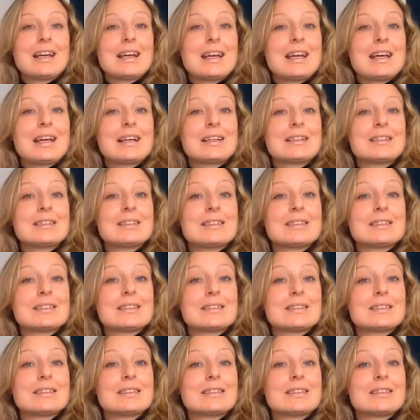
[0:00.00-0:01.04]
and
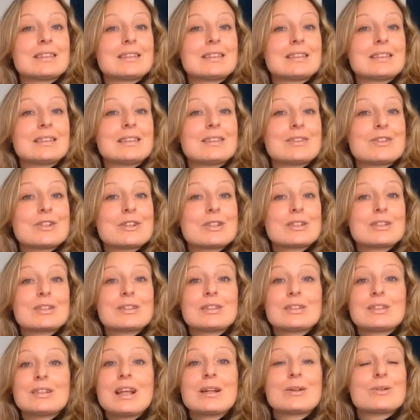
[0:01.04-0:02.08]

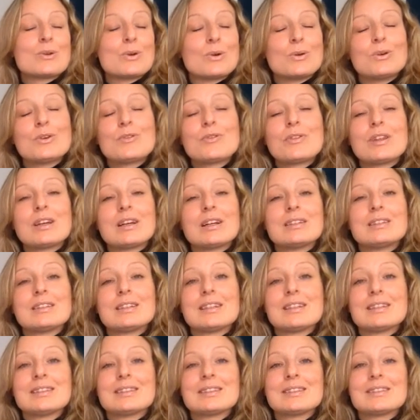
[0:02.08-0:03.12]
just let go of that
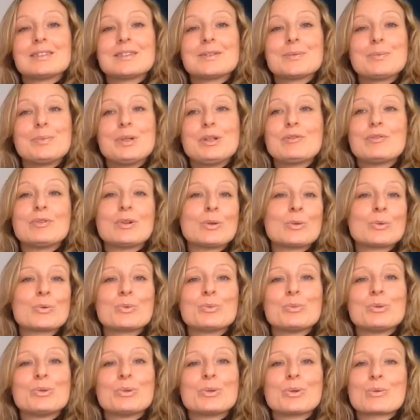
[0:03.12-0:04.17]
and be
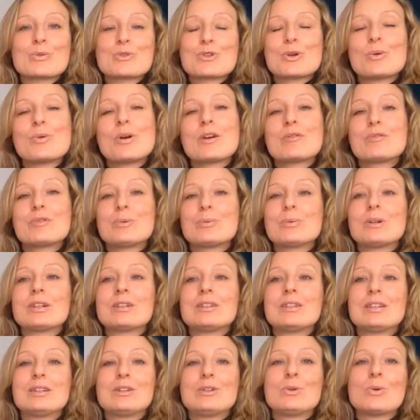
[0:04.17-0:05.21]
vulnerable. Show everyone
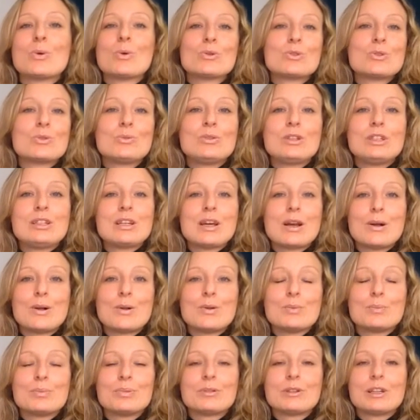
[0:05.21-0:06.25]
that you also need
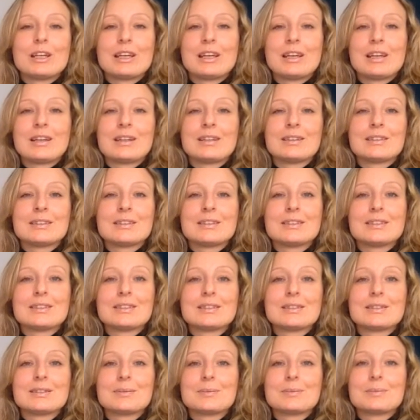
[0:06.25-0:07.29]
help and
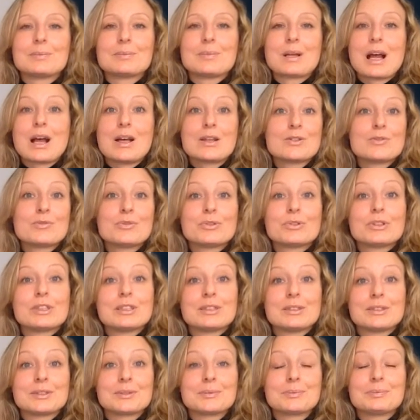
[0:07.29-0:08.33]
ask for
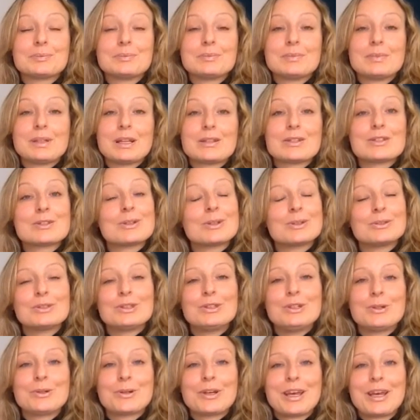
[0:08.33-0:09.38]
it. That's
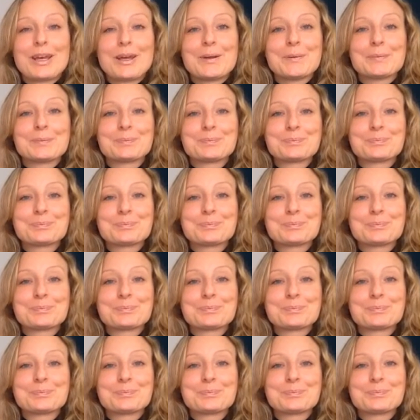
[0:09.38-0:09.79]
totally okay.